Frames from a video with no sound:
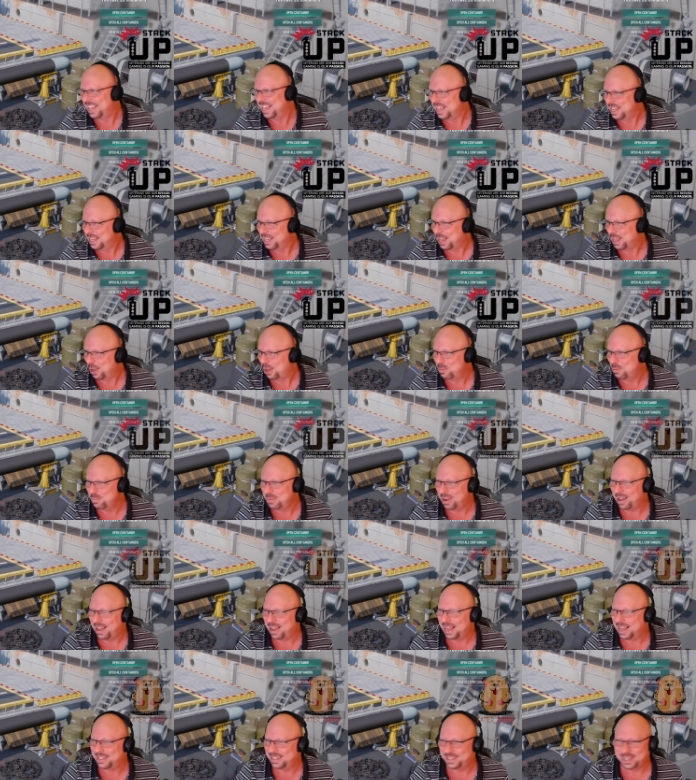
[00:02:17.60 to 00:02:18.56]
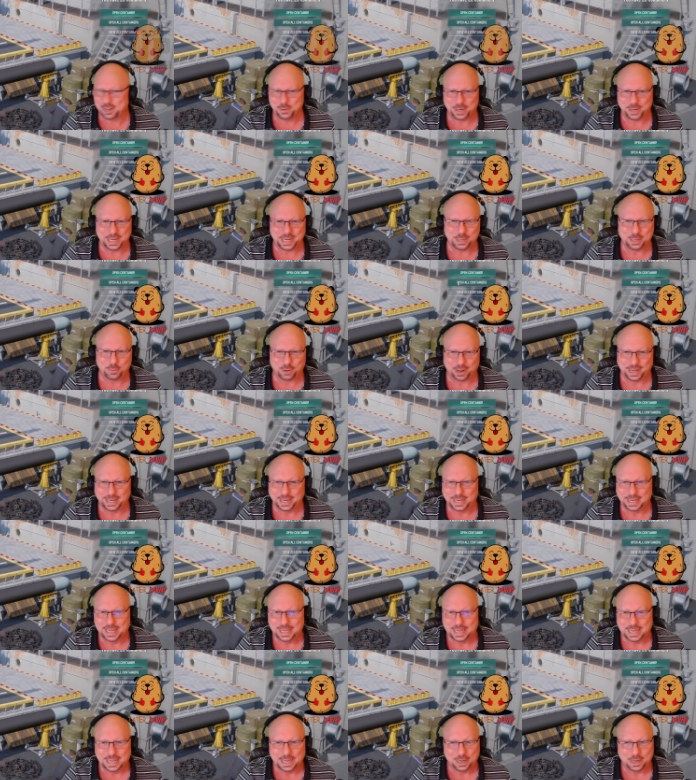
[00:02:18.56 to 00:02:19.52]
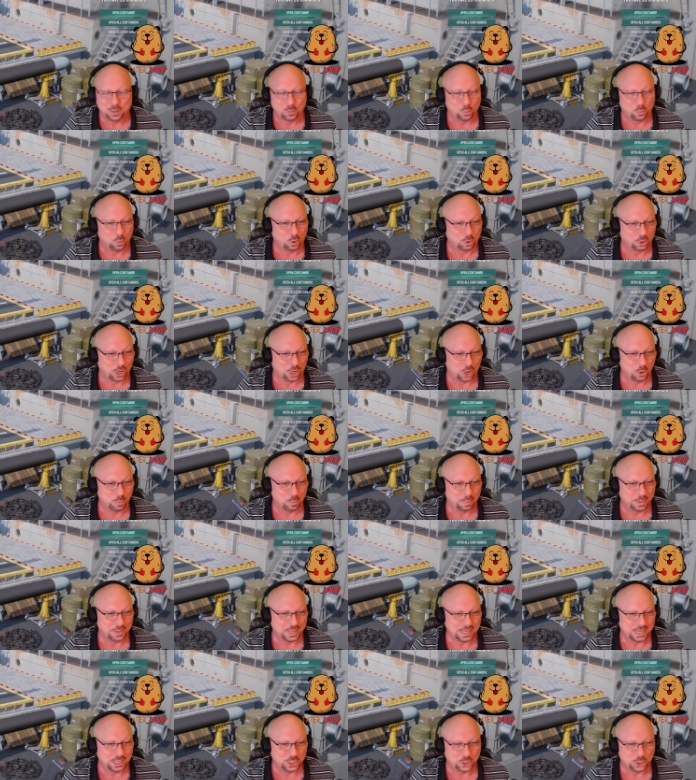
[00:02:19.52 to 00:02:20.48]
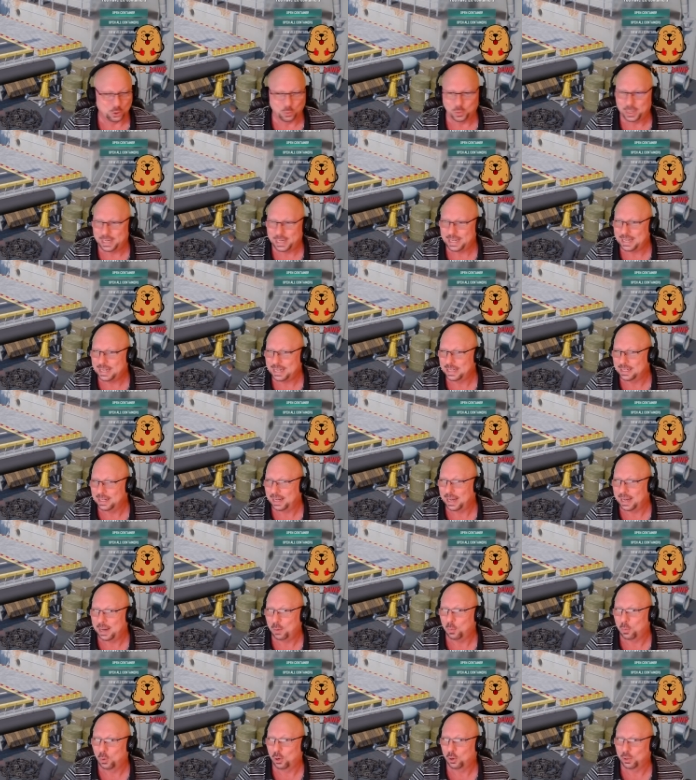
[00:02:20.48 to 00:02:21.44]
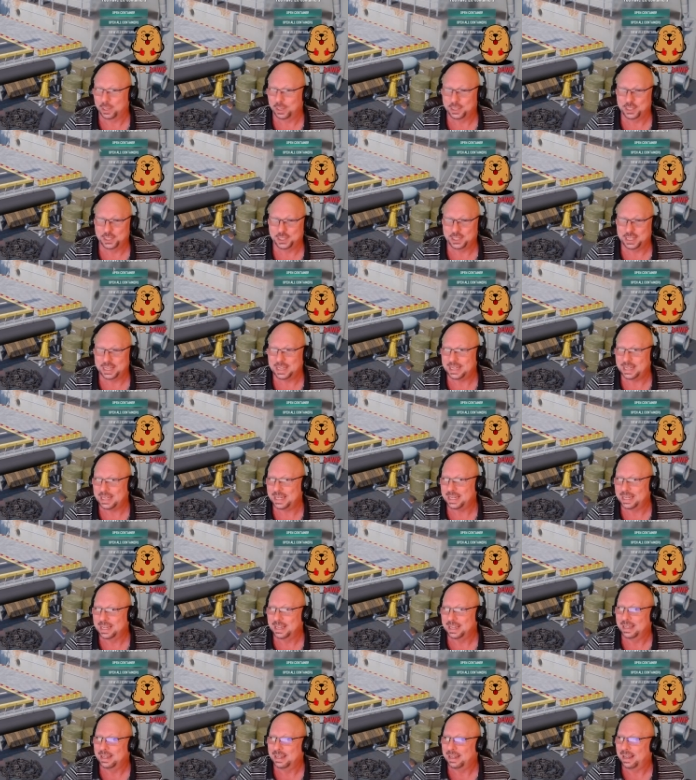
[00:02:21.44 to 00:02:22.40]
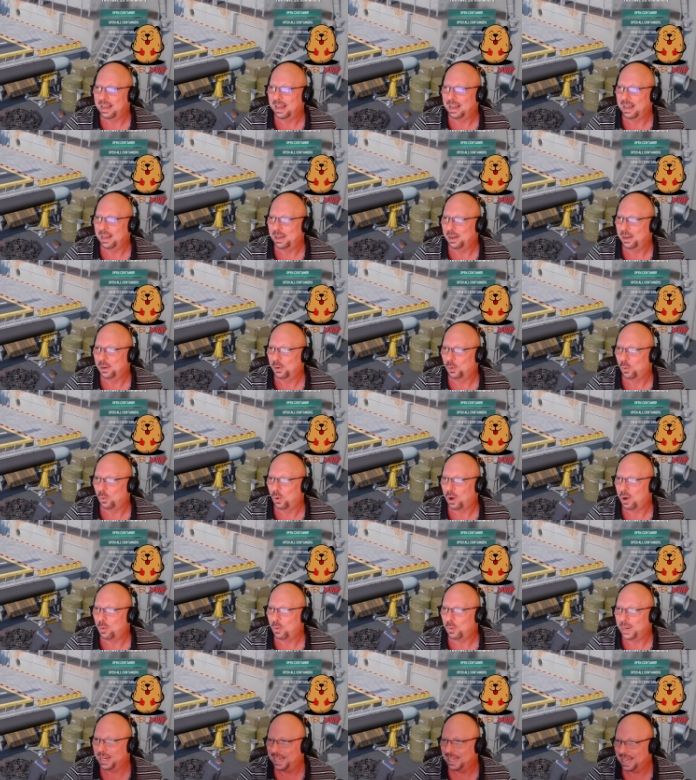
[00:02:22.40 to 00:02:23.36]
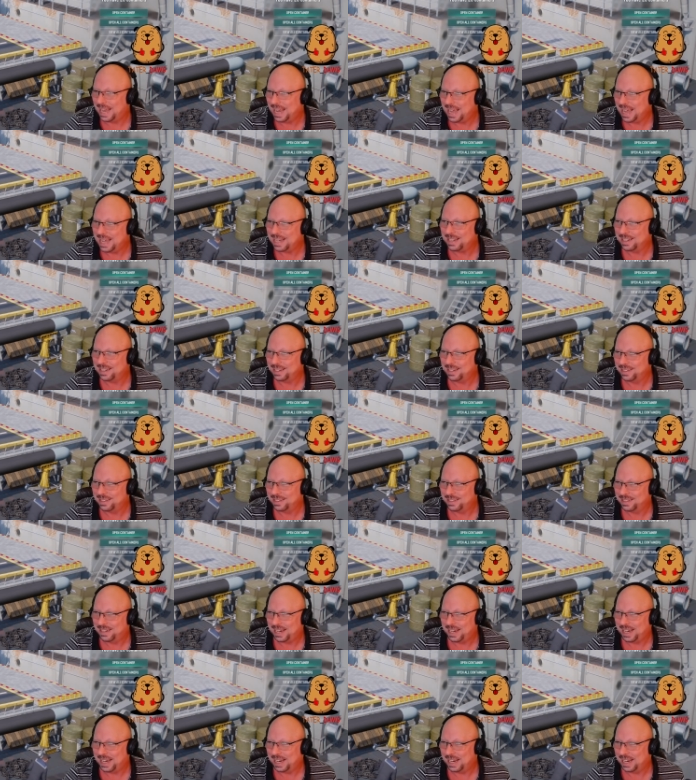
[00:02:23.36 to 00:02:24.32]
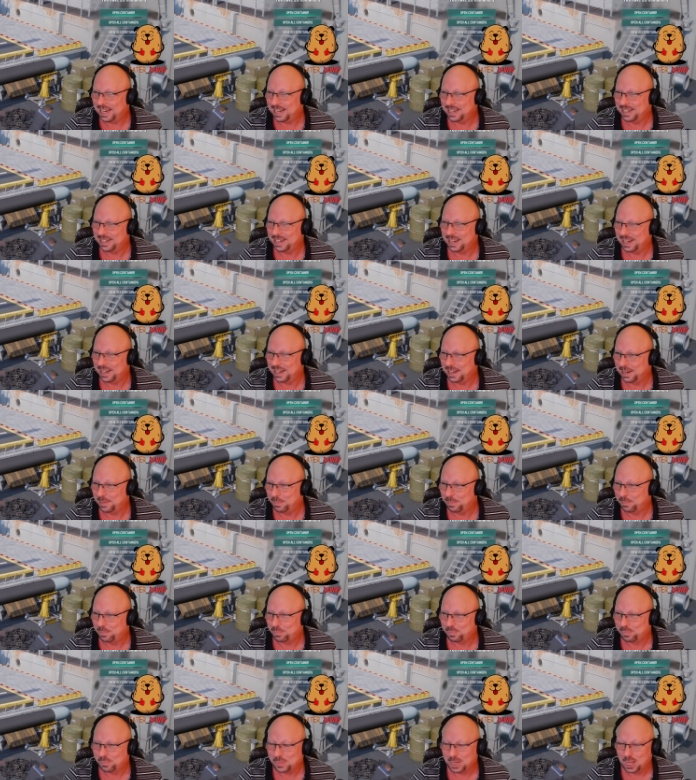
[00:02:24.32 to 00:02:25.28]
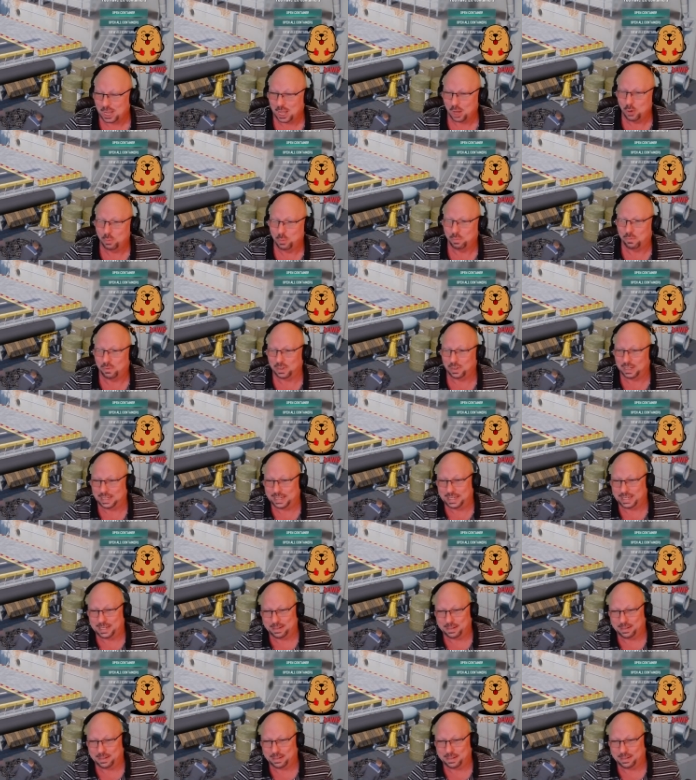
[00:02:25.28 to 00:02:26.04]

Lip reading: Hope not. So anyway, we're going to open these 20, and we're going to see what we get, and hopefully